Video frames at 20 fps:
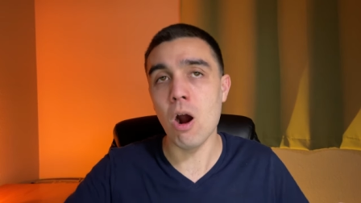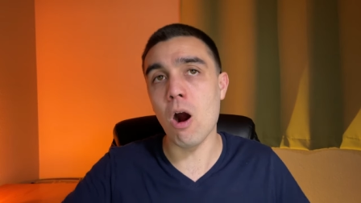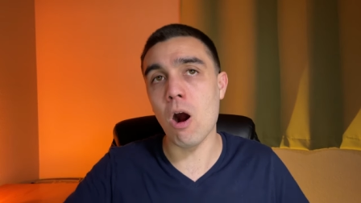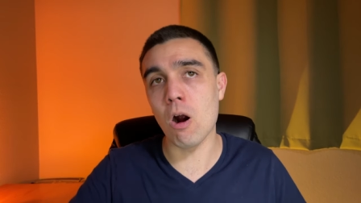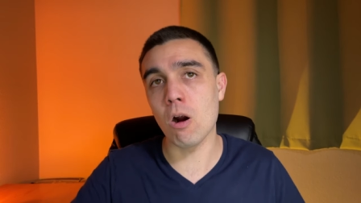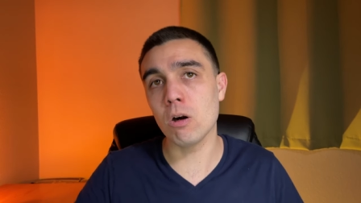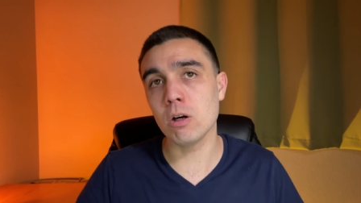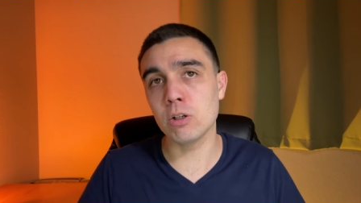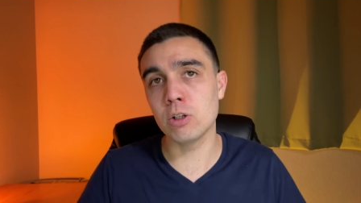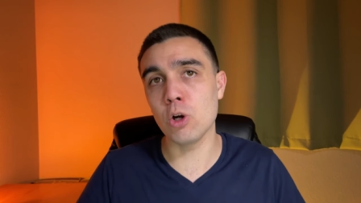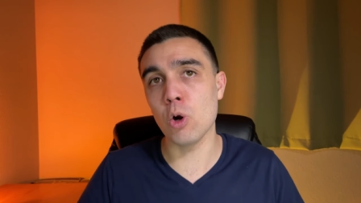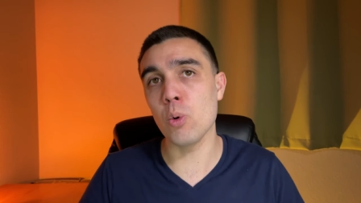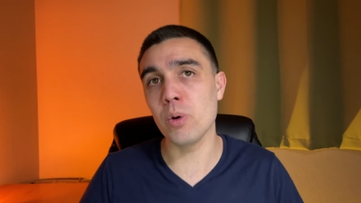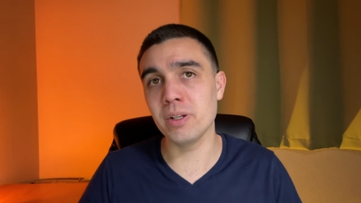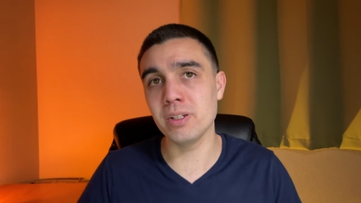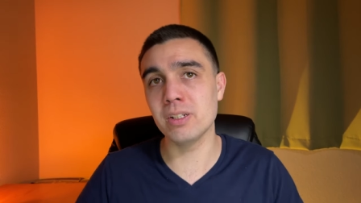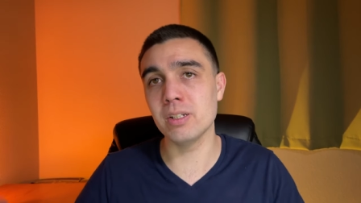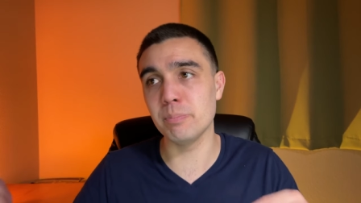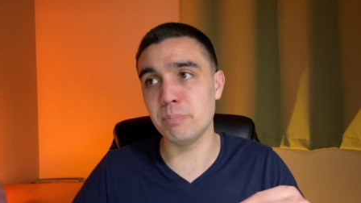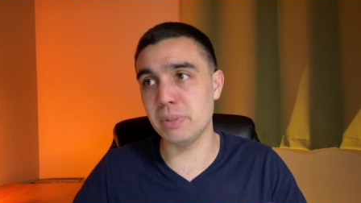are going
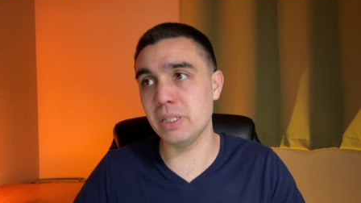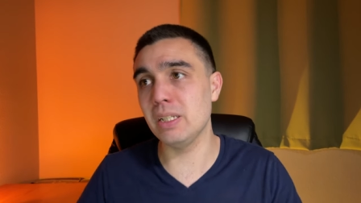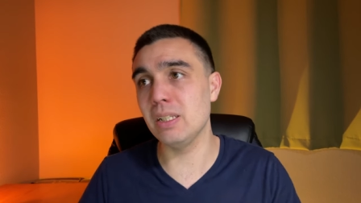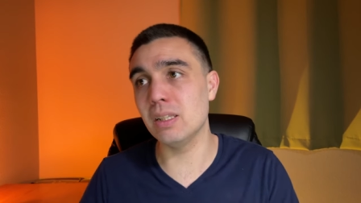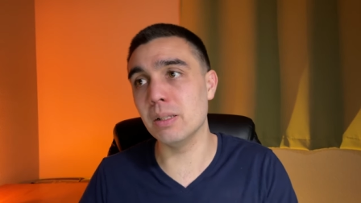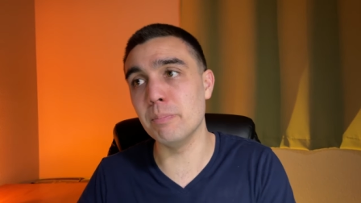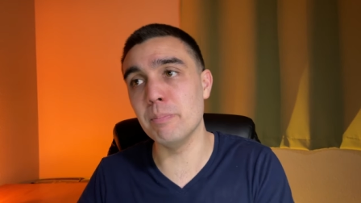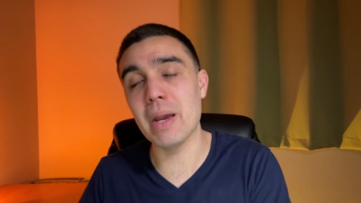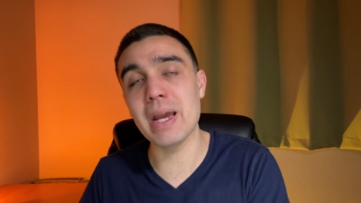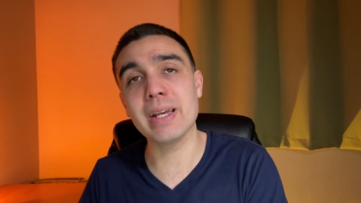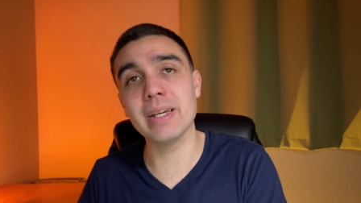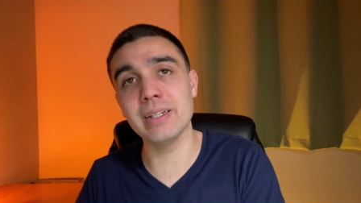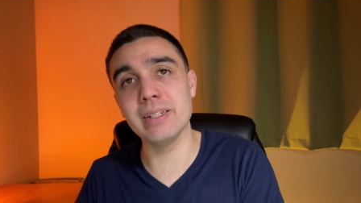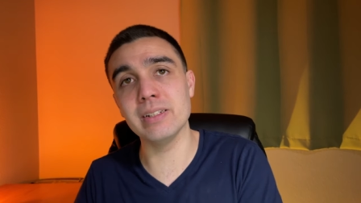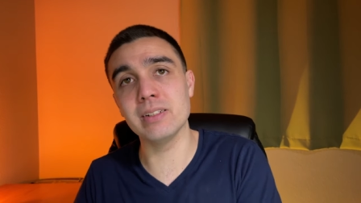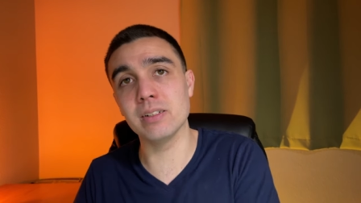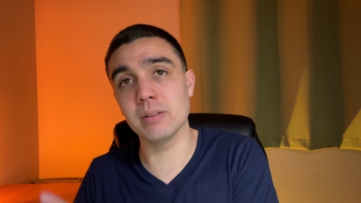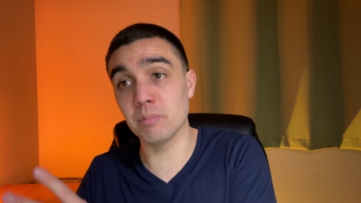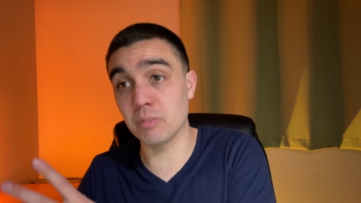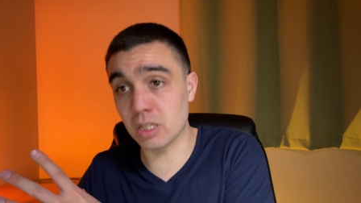to be the
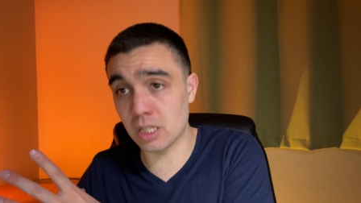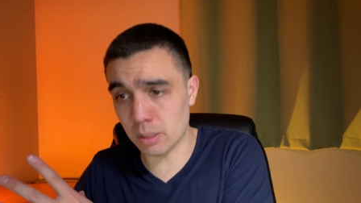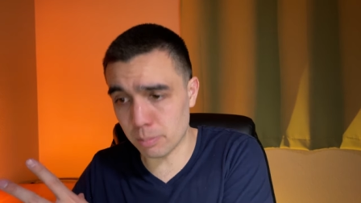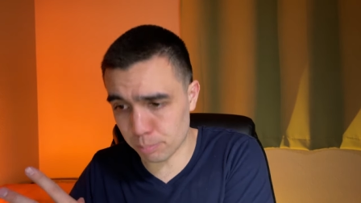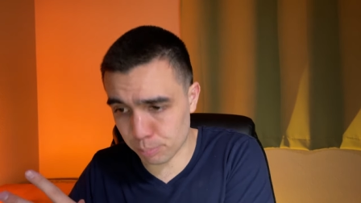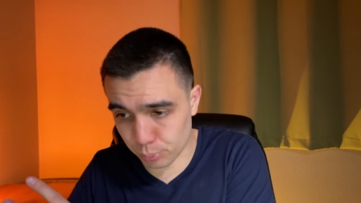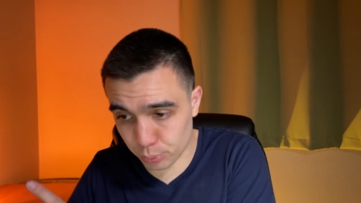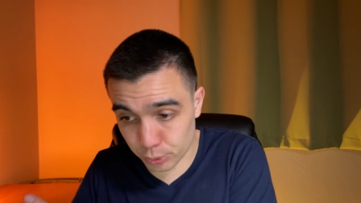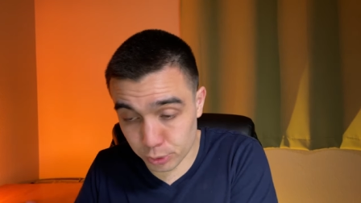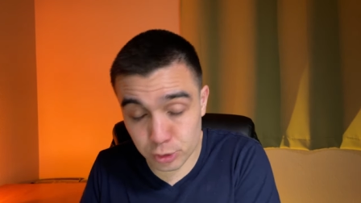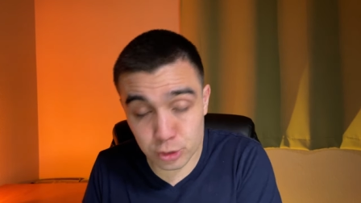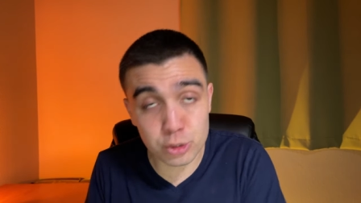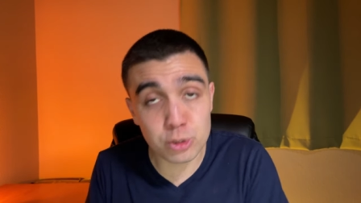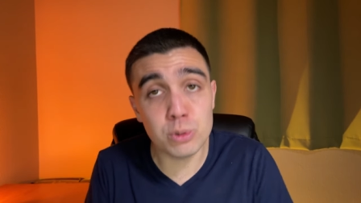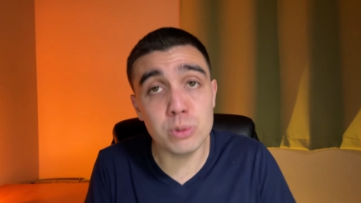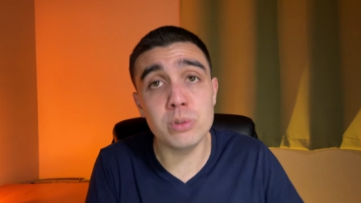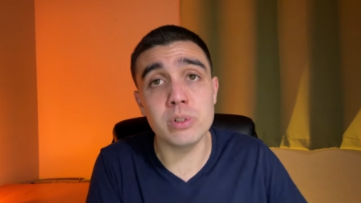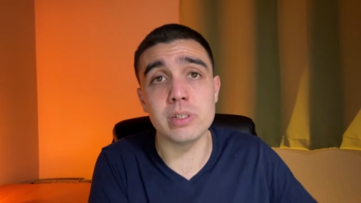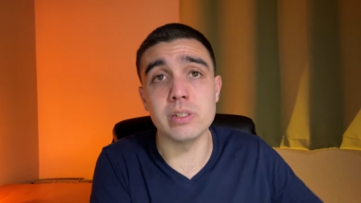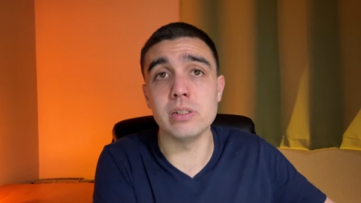mechanism that
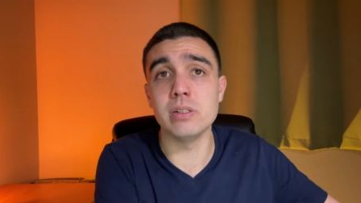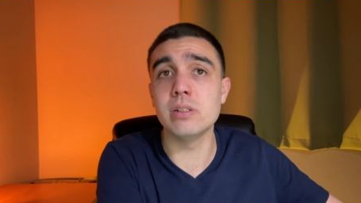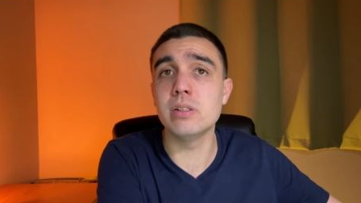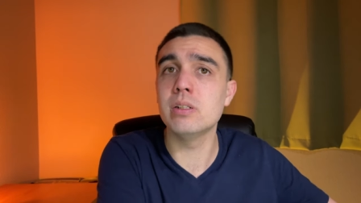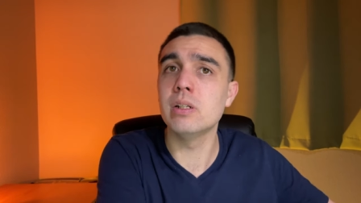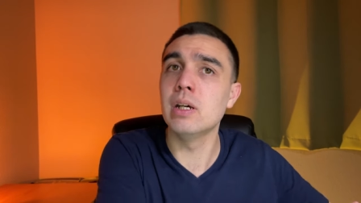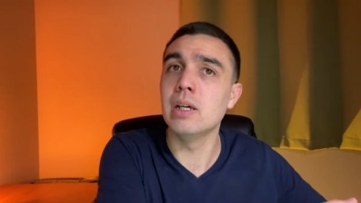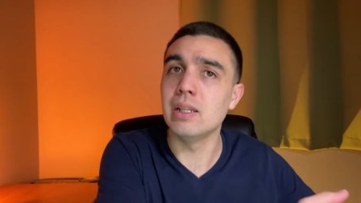produces